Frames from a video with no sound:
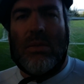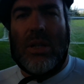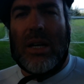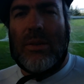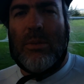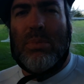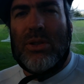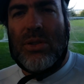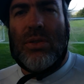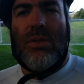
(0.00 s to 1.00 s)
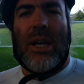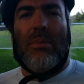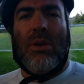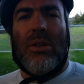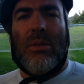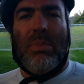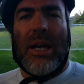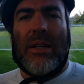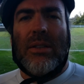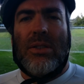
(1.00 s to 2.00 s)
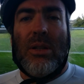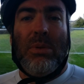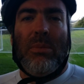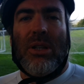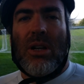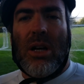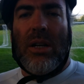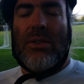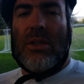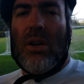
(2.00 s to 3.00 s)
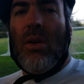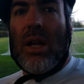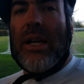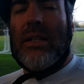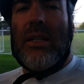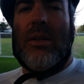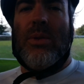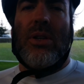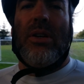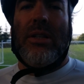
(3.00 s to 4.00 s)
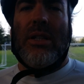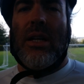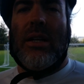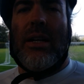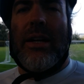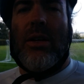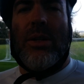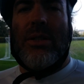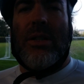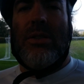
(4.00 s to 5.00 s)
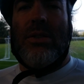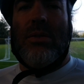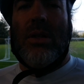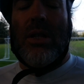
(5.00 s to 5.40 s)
not even pursue that part of the patent, simply because the whole idea was already done, and I don't intend to